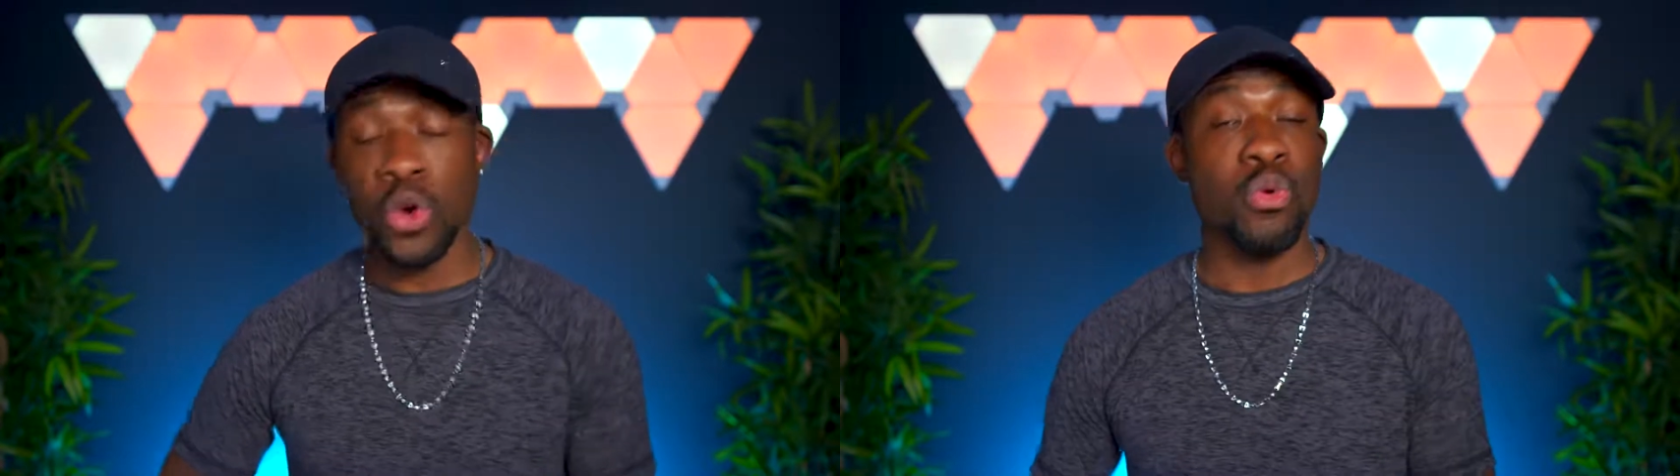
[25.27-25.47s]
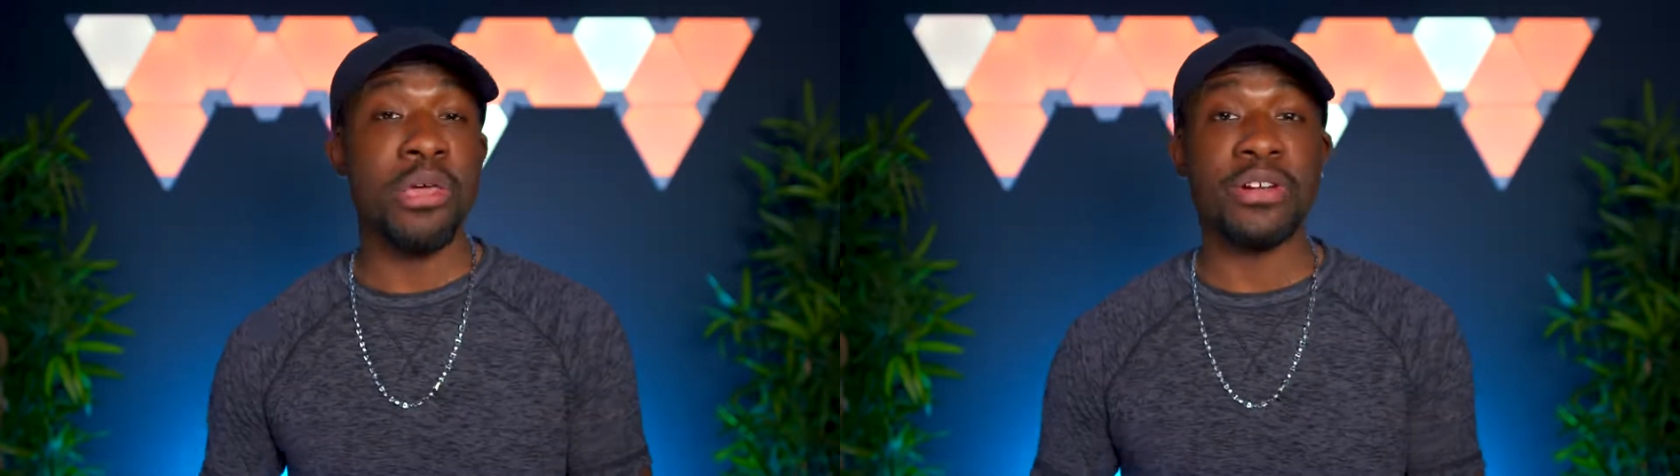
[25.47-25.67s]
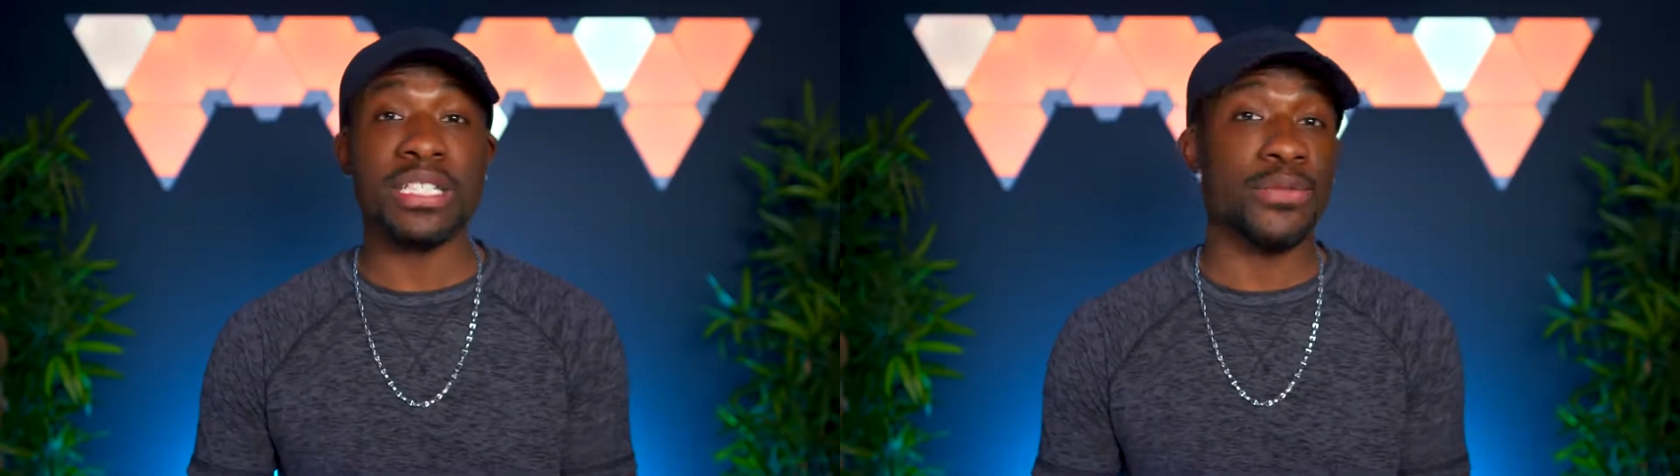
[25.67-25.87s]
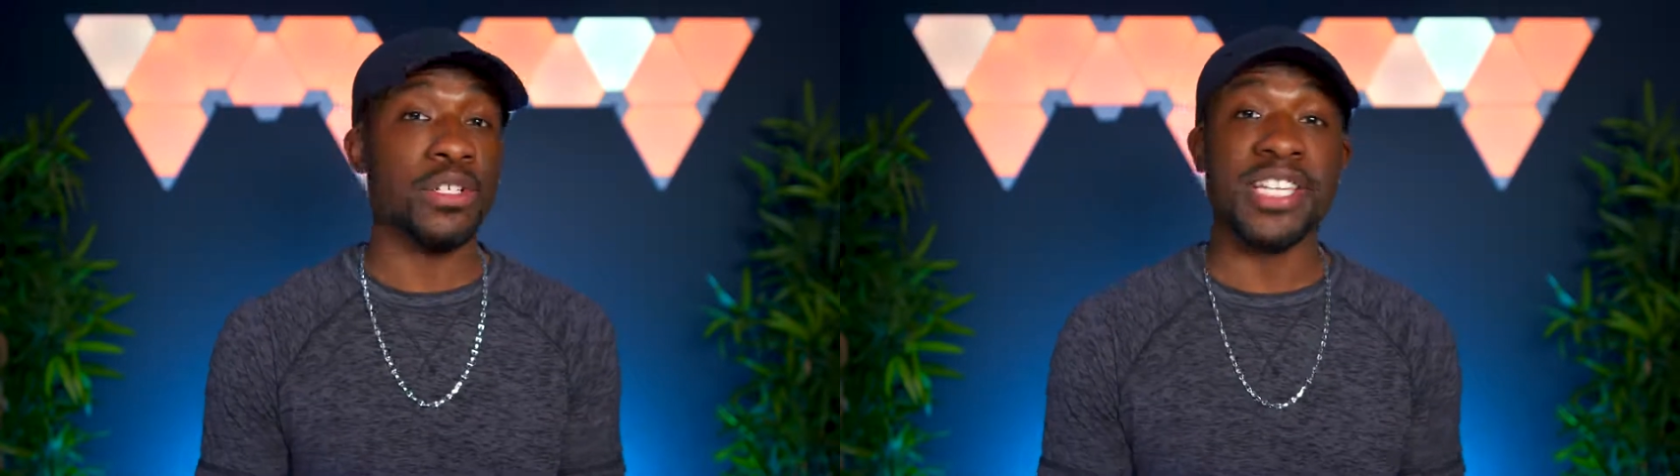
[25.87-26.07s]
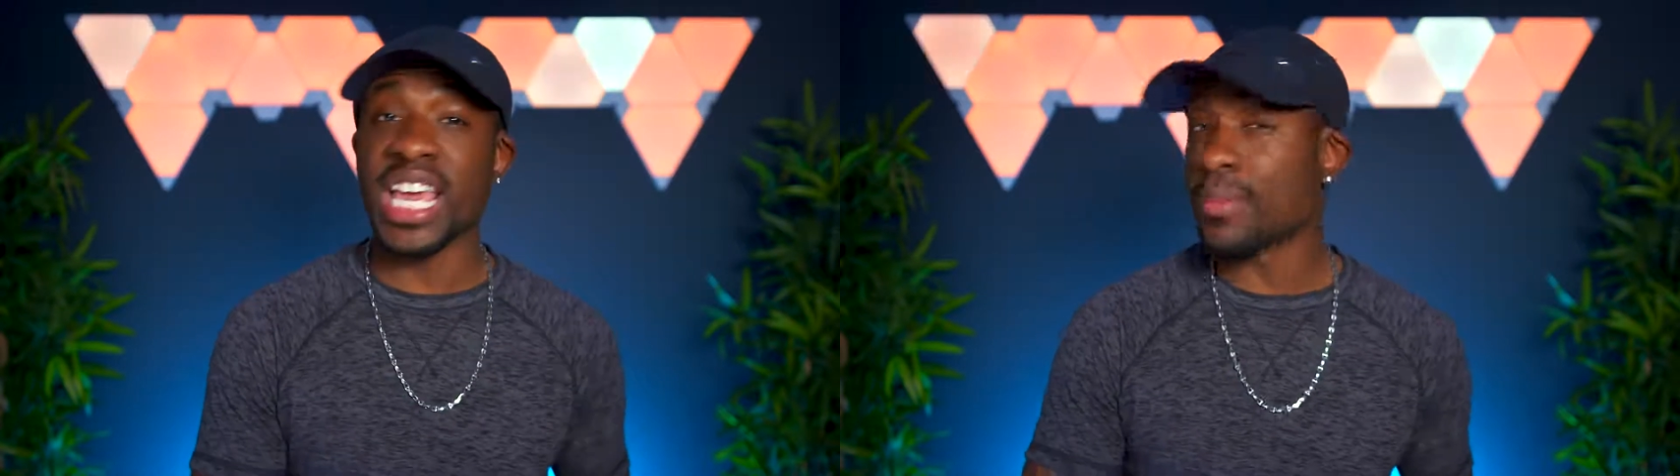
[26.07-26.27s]
whether it's for
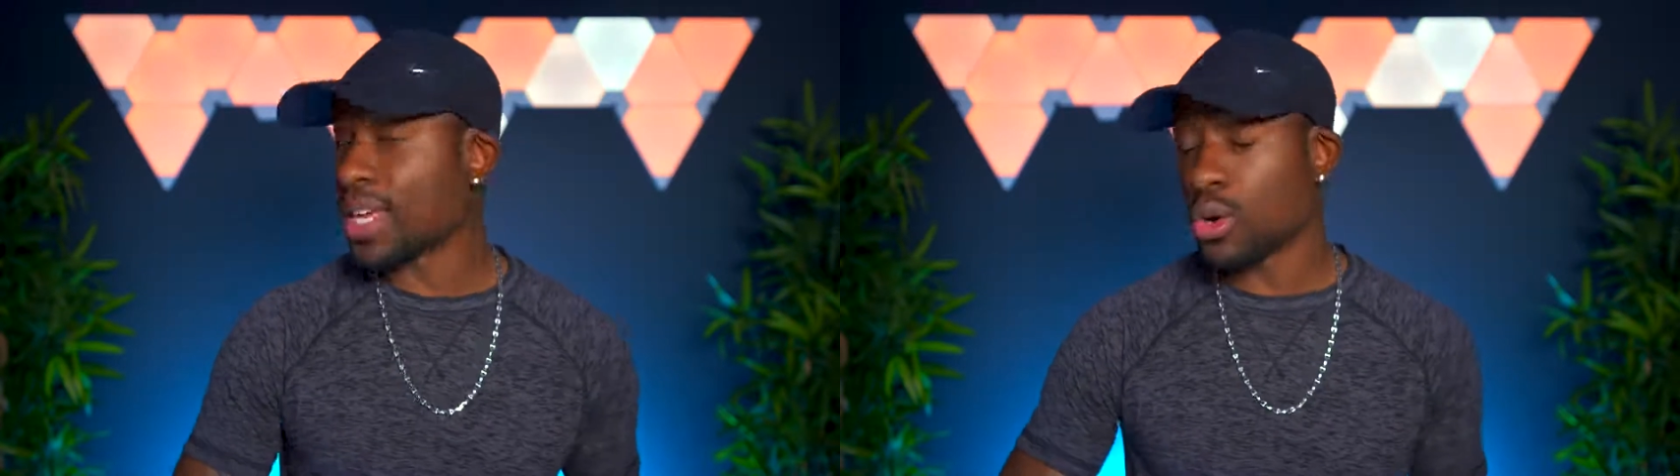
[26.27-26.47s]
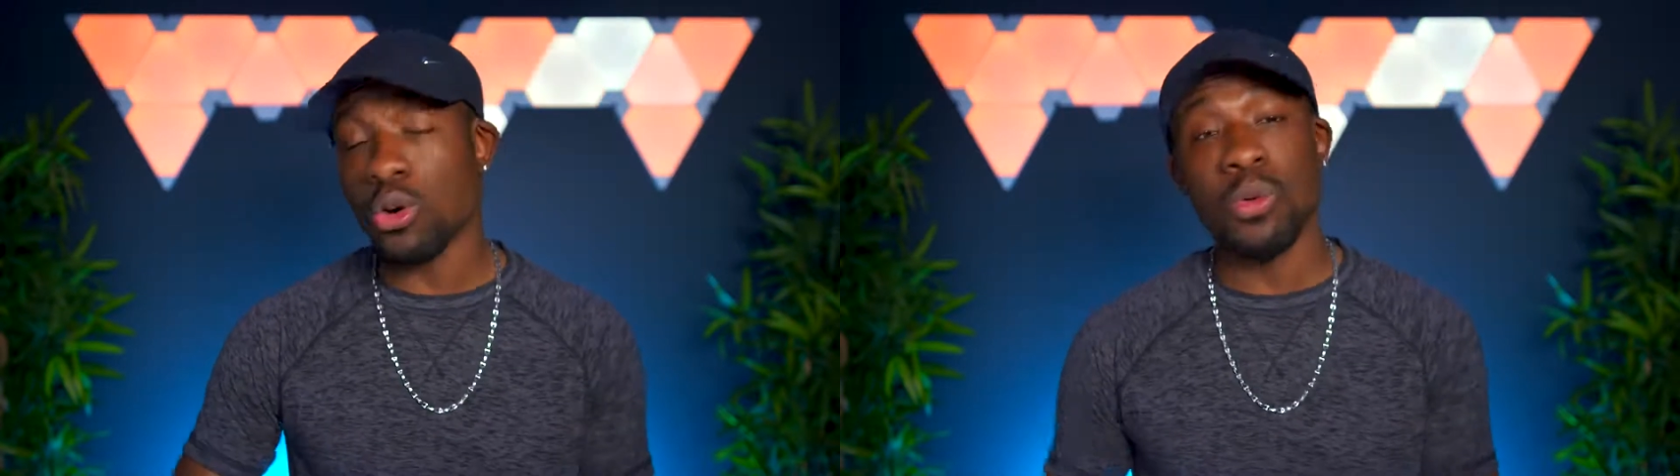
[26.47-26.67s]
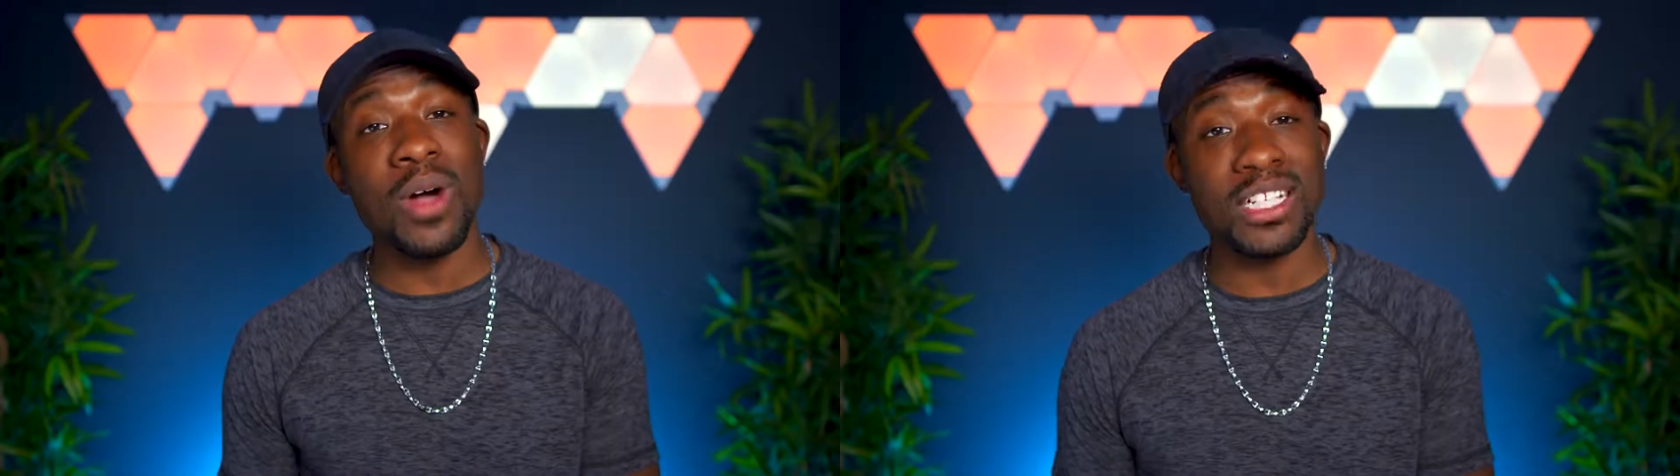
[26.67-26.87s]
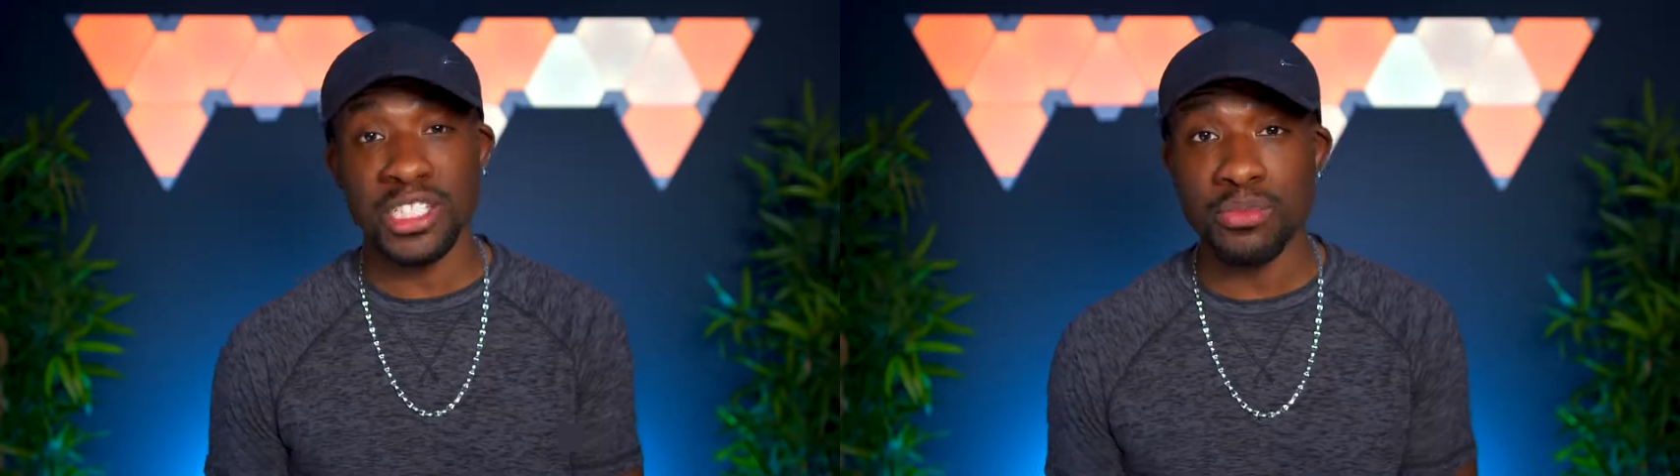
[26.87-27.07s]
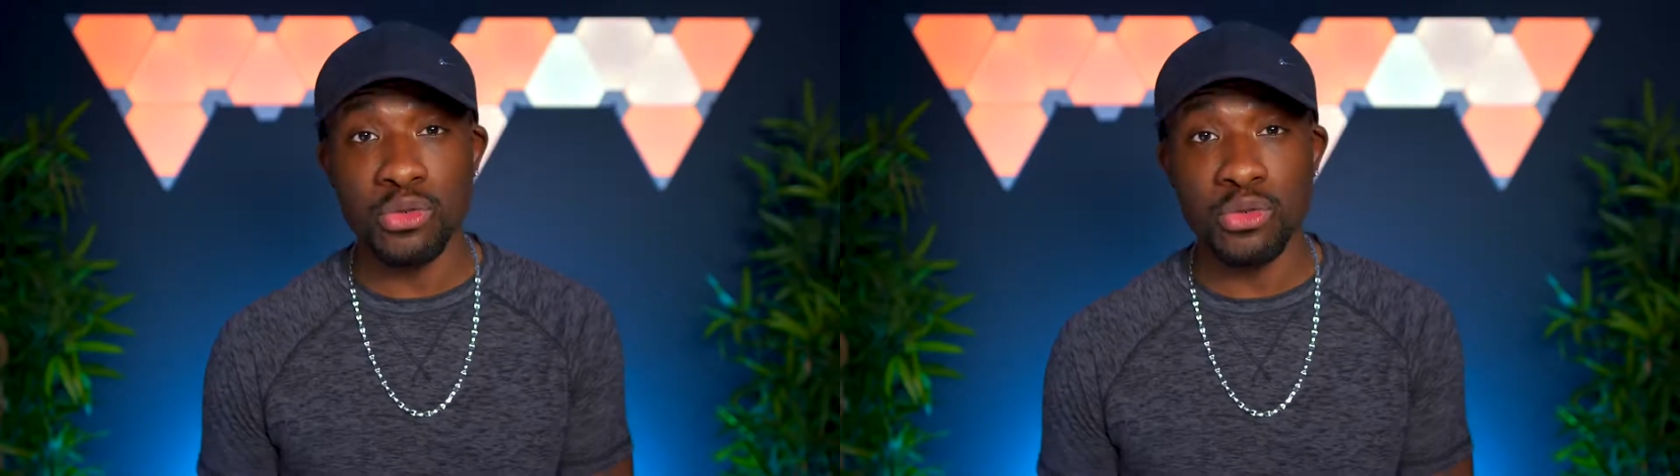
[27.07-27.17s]
gaming or watching